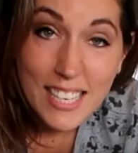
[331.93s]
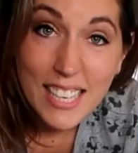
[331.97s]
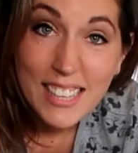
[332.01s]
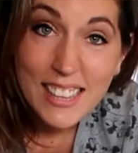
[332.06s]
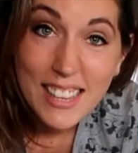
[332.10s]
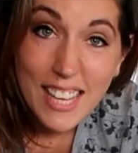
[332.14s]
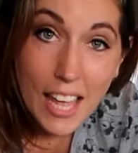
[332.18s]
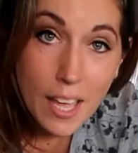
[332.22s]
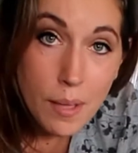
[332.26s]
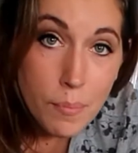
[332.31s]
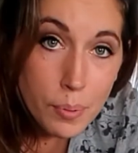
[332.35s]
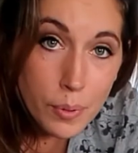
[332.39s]
did
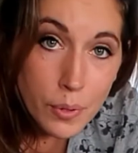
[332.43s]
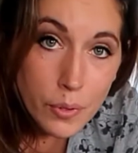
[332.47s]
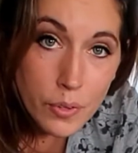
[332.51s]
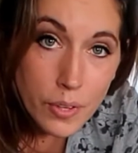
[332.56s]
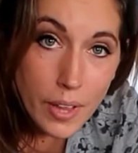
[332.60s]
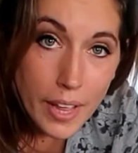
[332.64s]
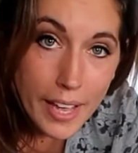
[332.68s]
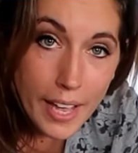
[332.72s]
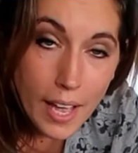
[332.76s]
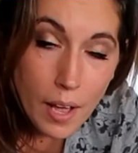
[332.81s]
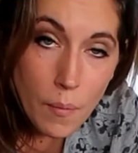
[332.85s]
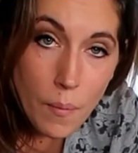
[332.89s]
light blue
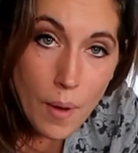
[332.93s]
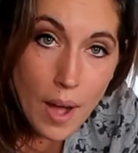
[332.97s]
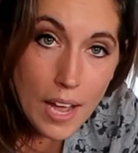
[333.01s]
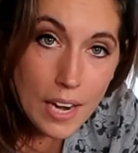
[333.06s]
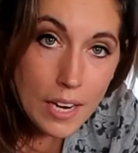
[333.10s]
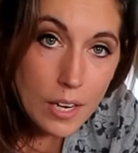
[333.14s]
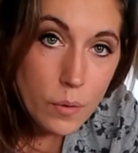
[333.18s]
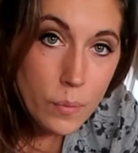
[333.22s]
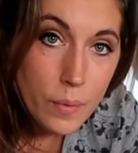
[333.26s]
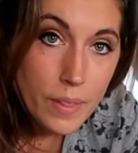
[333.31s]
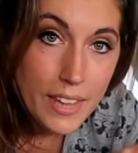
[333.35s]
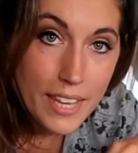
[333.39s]
like I
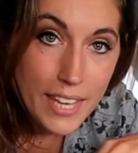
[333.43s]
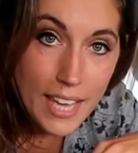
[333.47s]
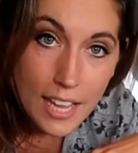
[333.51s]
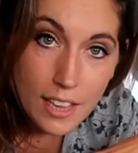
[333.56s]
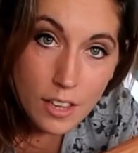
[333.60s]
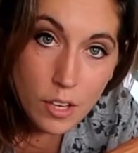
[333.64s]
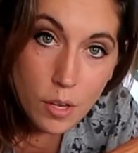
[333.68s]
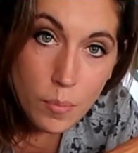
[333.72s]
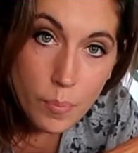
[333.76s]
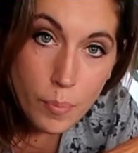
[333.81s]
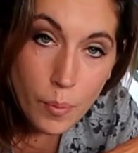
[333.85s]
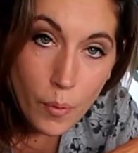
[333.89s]
wanted with a
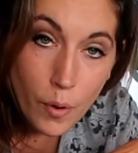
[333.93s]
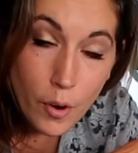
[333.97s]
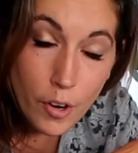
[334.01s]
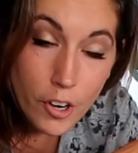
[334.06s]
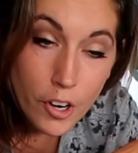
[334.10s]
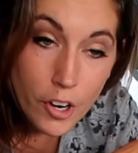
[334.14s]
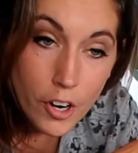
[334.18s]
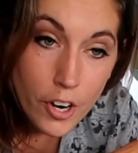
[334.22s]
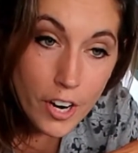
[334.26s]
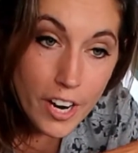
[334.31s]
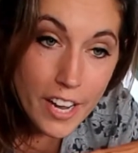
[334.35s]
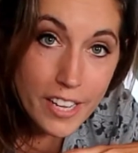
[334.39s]
yellow
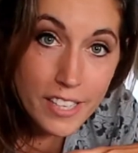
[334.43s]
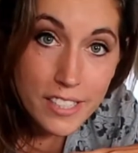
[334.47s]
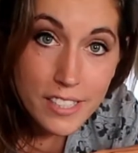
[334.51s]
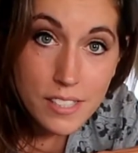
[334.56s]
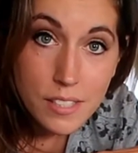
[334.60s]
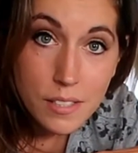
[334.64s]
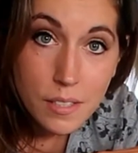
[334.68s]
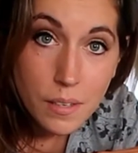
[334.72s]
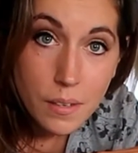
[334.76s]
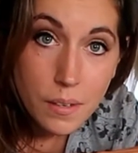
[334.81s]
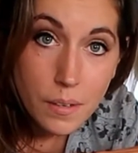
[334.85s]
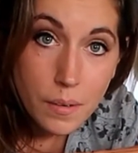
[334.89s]
border.
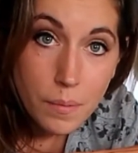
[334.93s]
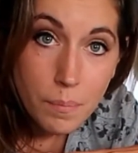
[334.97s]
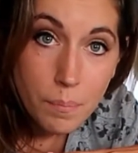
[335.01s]
It's